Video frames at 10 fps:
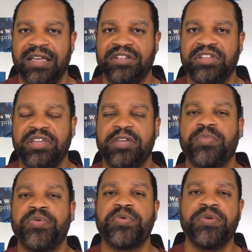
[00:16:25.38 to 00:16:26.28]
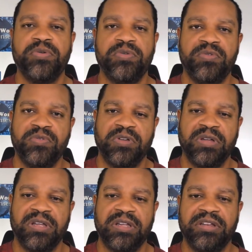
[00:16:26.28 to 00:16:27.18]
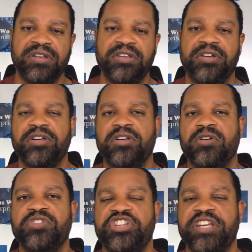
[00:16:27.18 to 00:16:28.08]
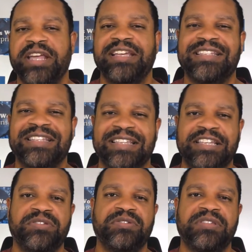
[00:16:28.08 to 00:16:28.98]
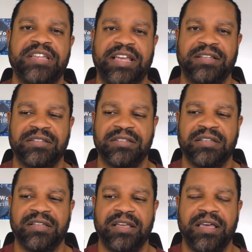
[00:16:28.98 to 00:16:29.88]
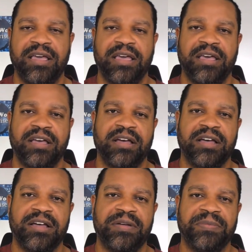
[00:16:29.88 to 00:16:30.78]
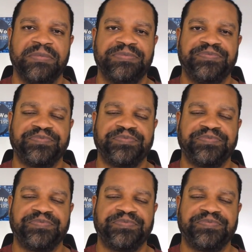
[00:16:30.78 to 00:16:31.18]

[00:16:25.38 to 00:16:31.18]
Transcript: to improve your negotiating skill sets. Um,